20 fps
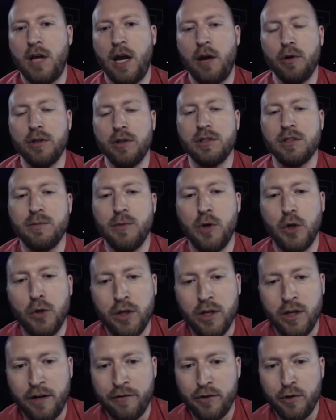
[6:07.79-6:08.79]

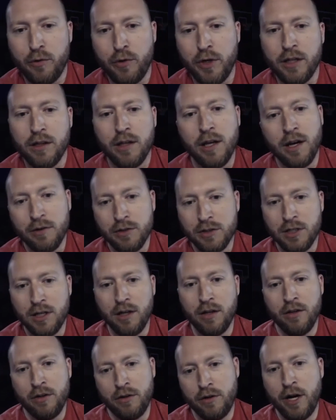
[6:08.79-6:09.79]
smoking every week that I was
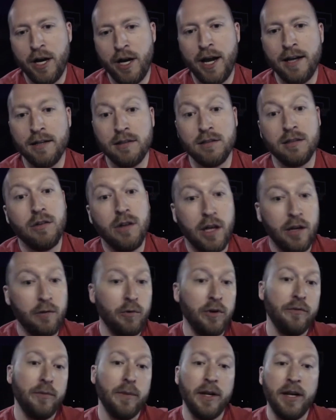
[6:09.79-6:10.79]
cutting the grass, and
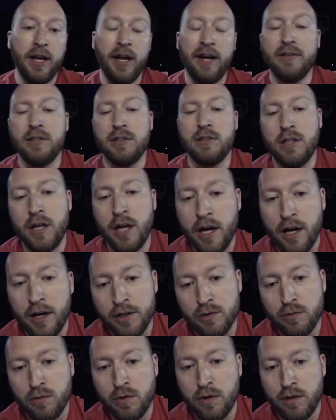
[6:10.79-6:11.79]
we've been having
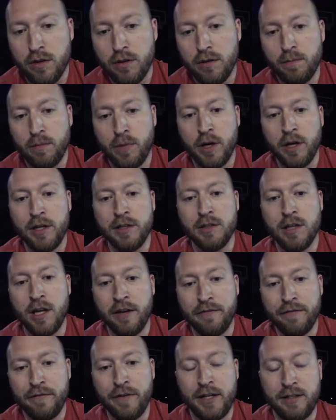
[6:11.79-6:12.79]
cigars with buddies
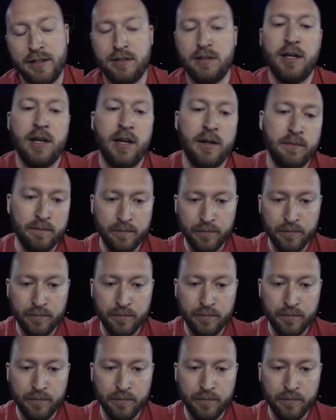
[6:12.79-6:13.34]
on FaceTime